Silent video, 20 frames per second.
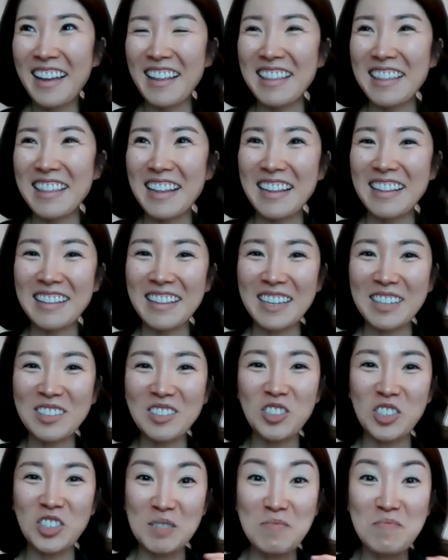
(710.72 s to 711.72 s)
and then like
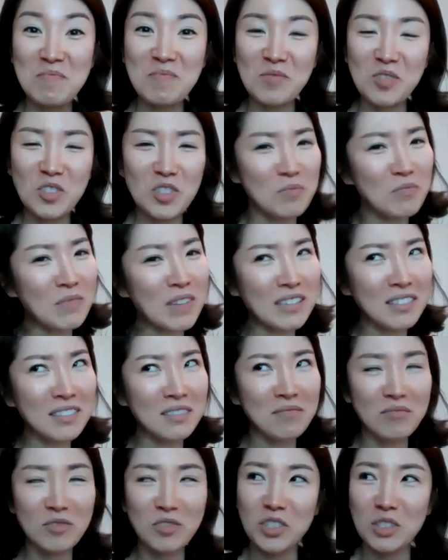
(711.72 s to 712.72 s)
gym gymnastics
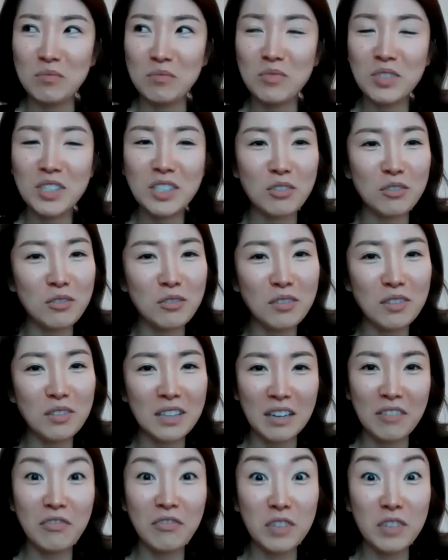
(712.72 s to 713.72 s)
gym school,
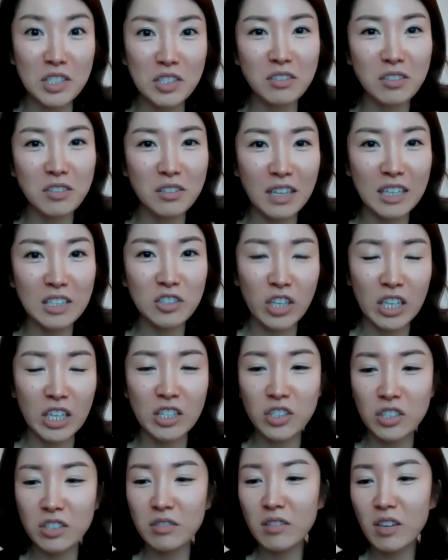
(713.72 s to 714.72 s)
like physical
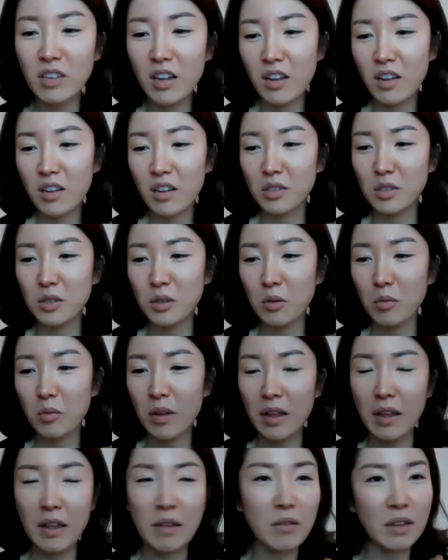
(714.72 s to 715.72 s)
education. So
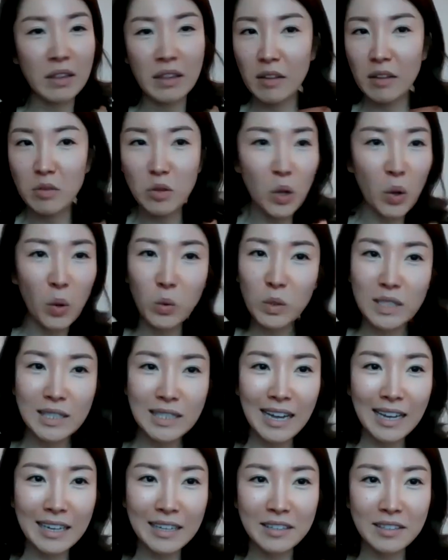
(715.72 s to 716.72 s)
and then no
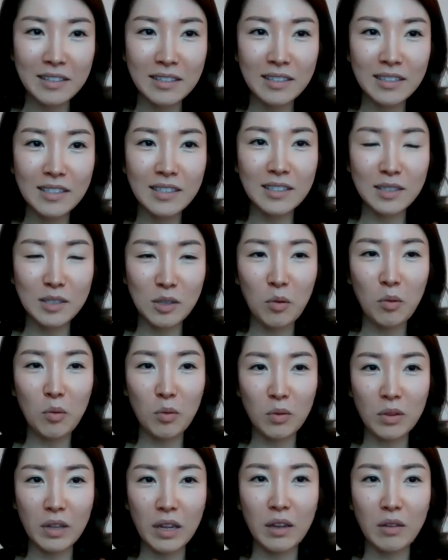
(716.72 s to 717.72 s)
science.
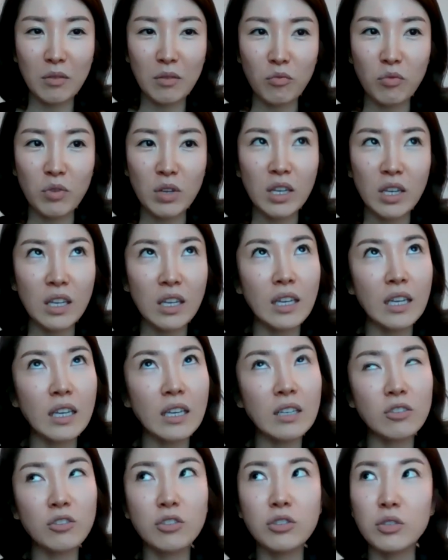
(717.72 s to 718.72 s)
So like we
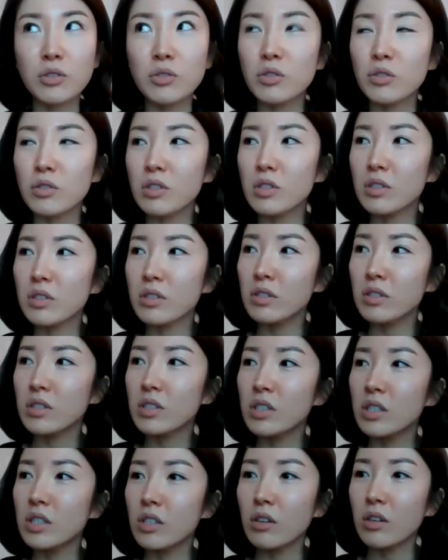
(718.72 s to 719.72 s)
could
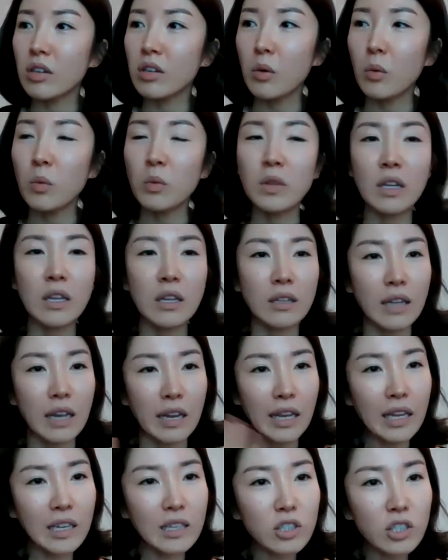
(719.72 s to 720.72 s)
study only like
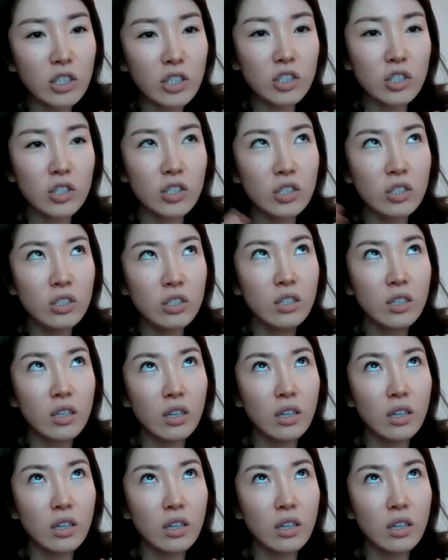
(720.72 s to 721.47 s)
English,